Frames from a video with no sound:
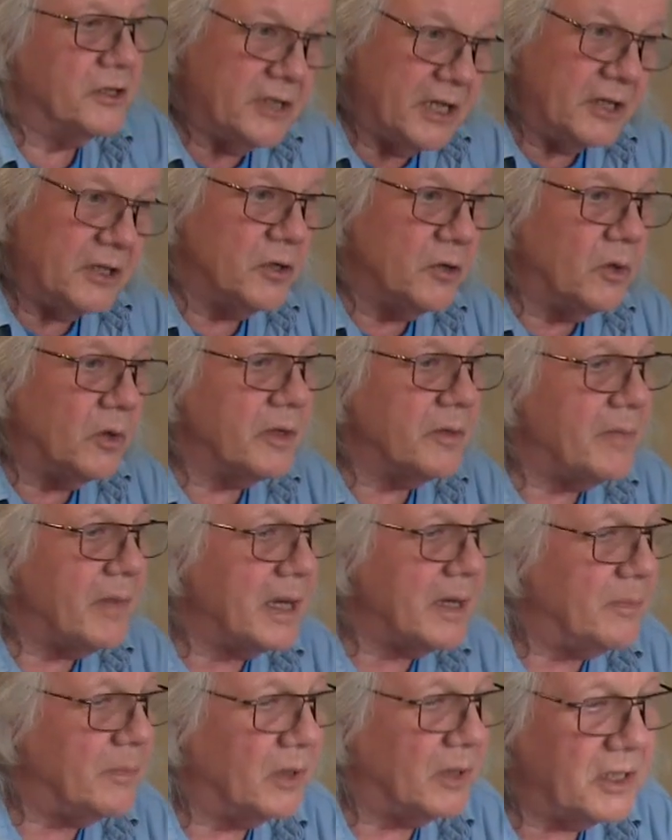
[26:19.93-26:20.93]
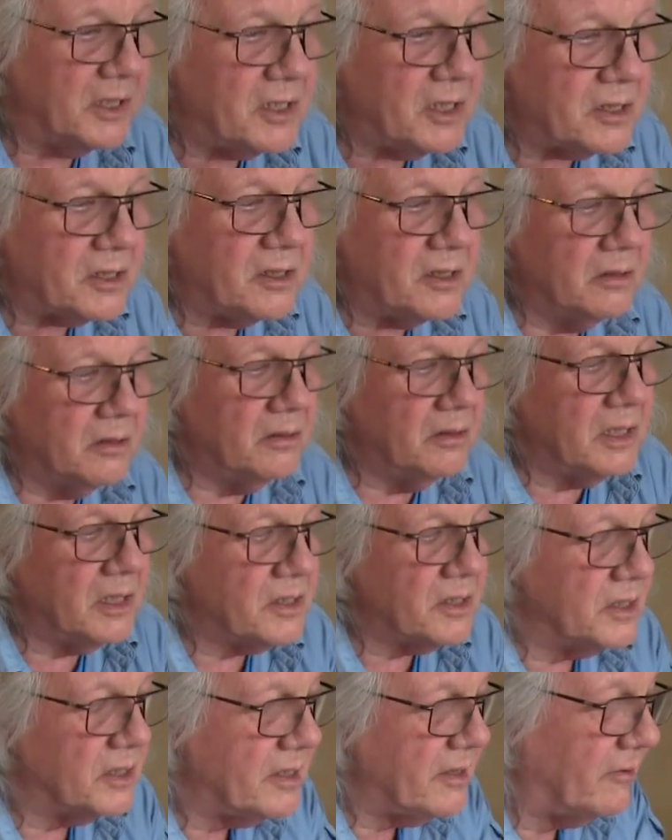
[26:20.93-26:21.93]
They do on a maple. It doesn't
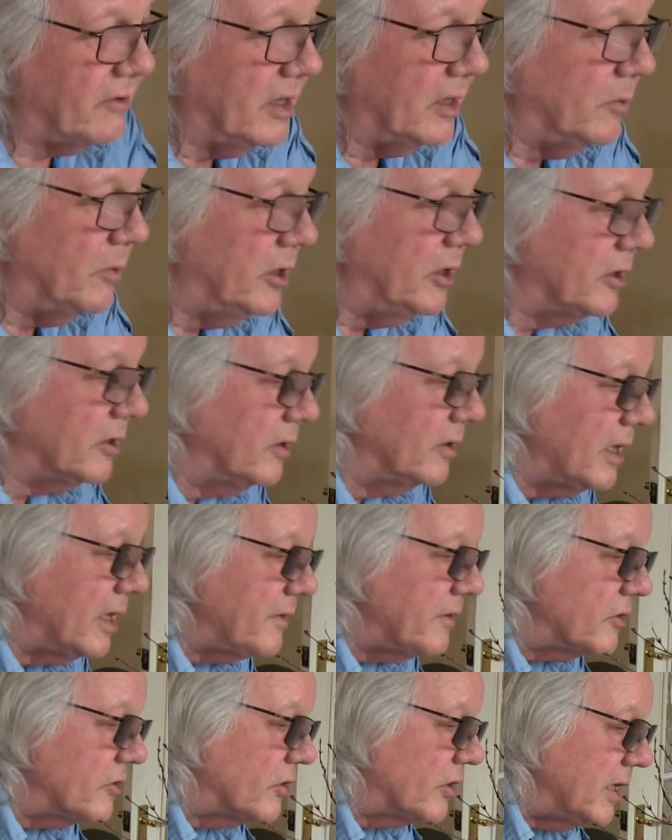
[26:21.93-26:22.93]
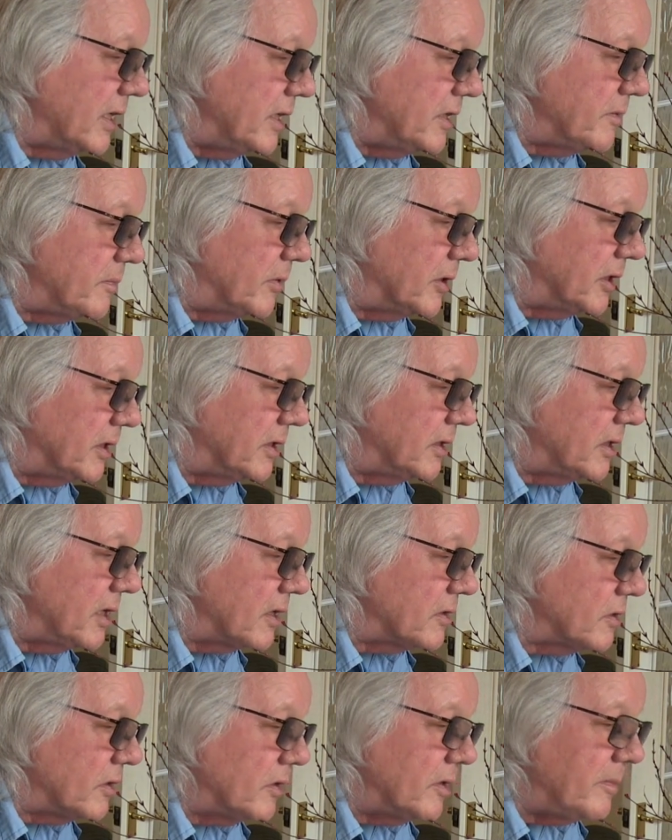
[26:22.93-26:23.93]
necessarily work on other trees, but it
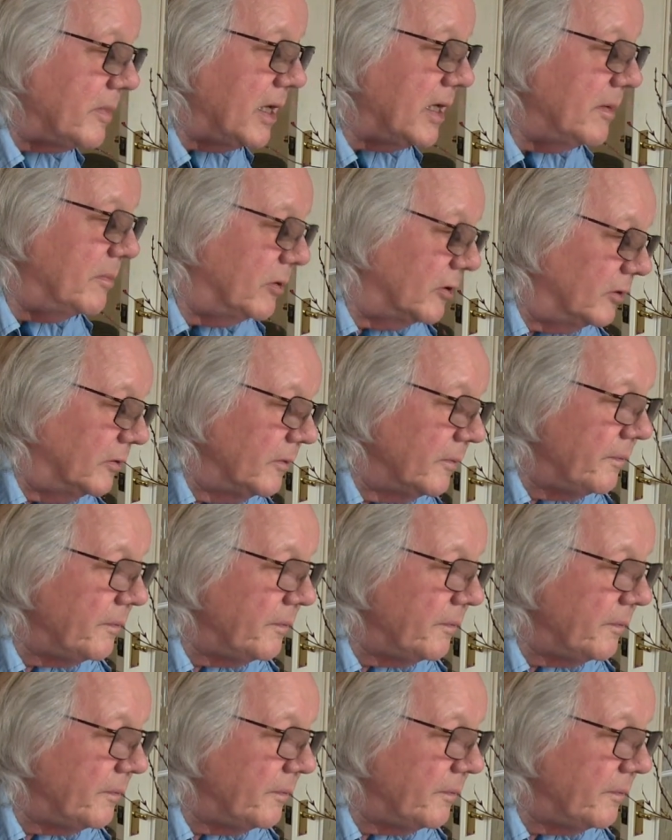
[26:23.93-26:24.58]
does on a maple.